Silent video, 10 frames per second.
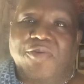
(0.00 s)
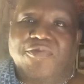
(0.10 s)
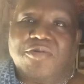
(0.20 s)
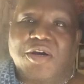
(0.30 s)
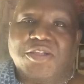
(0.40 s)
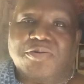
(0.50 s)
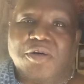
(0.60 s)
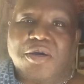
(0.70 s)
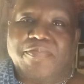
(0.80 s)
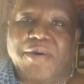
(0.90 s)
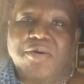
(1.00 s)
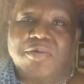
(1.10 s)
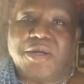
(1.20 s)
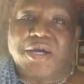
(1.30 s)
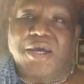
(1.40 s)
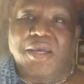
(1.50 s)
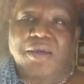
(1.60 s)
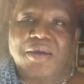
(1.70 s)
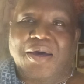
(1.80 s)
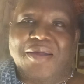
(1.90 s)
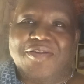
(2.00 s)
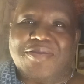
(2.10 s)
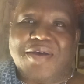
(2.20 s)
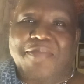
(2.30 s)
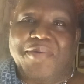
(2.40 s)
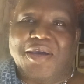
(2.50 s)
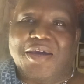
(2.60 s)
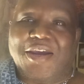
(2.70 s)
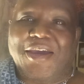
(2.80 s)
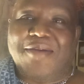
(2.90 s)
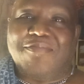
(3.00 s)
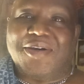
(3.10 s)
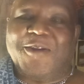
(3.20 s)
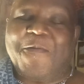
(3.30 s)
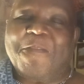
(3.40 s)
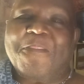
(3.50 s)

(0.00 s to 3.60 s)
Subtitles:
before I talk about what I the topic at hand. But